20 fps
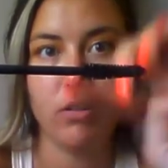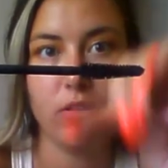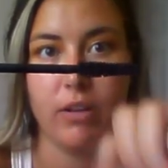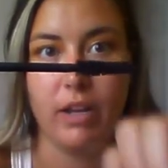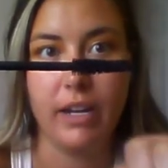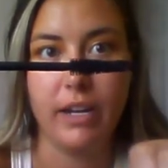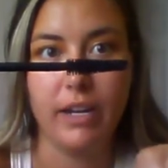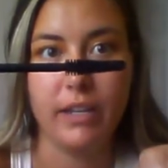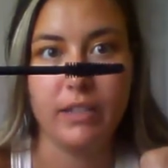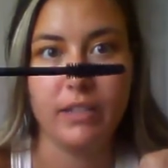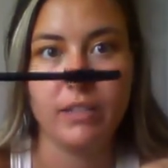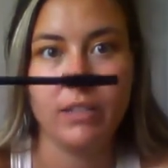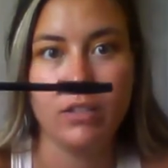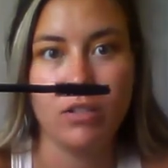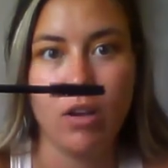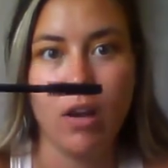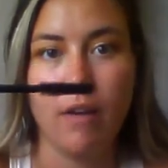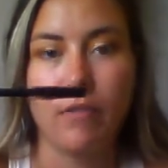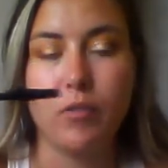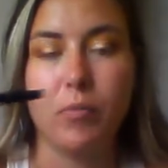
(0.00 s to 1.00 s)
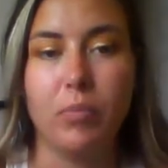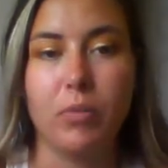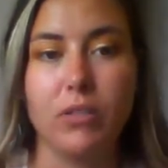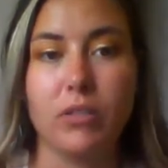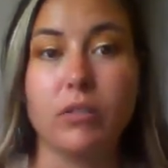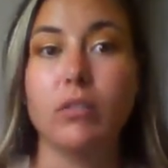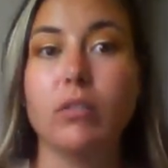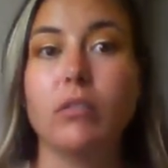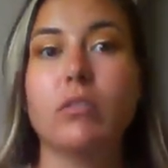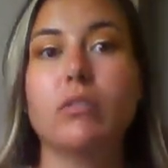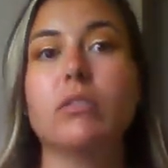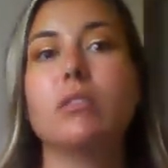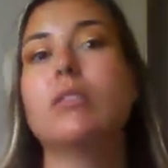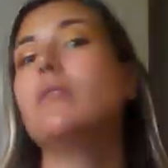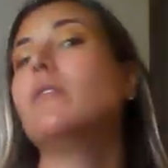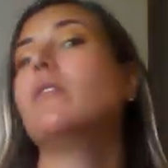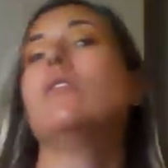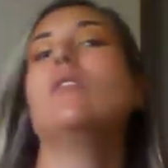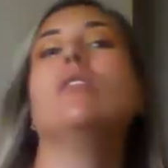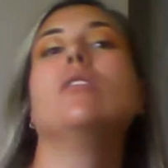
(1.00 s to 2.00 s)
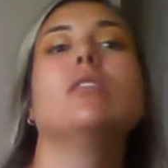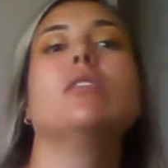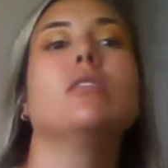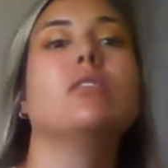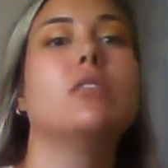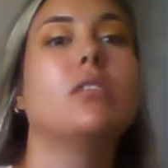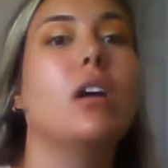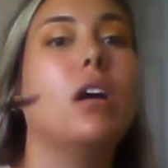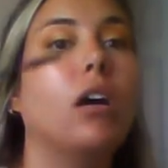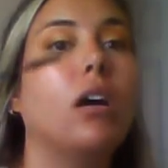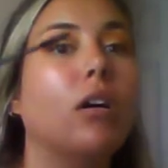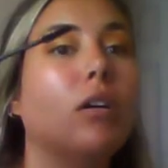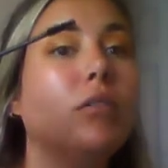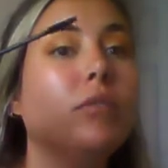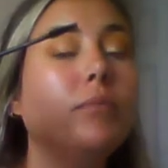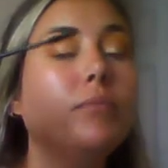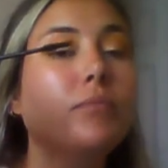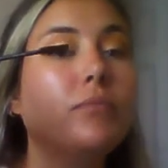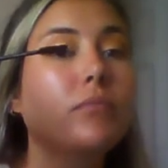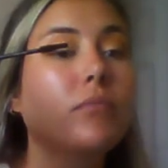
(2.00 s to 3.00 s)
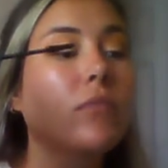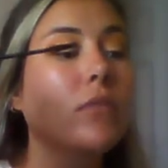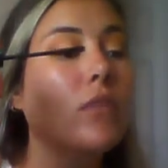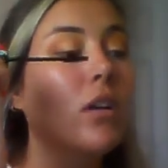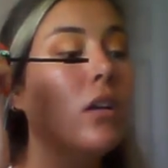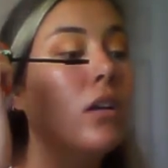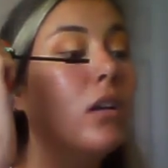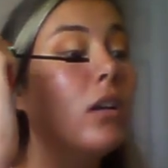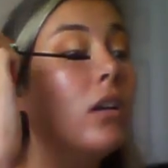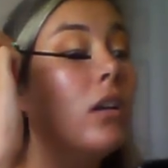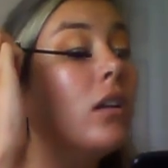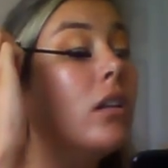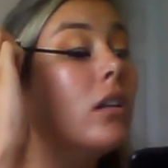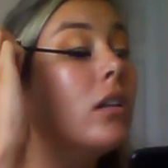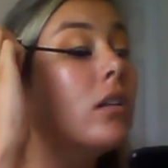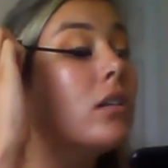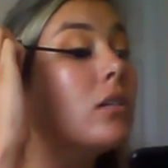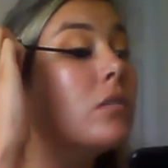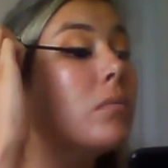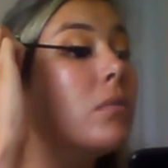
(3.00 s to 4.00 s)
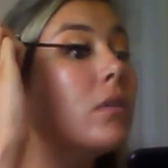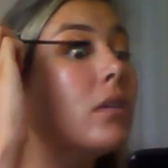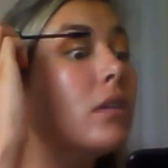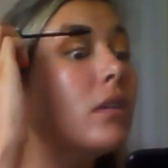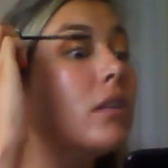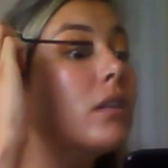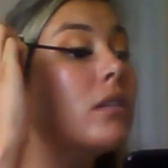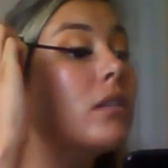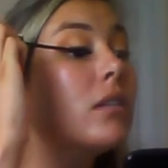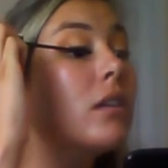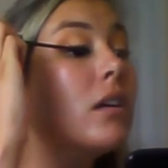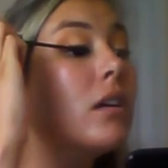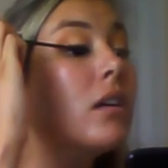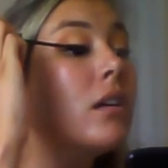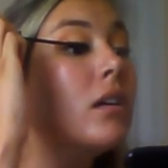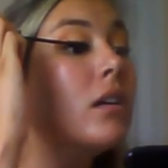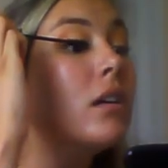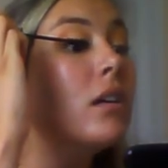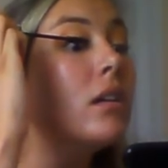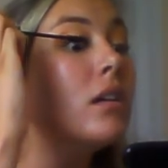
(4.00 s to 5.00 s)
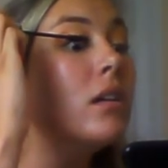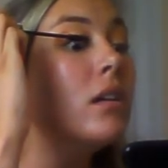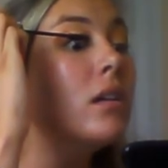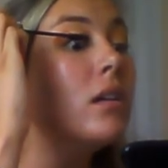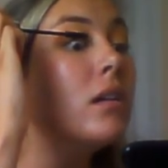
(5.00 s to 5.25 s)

and it's soft bristles. So let's put this on.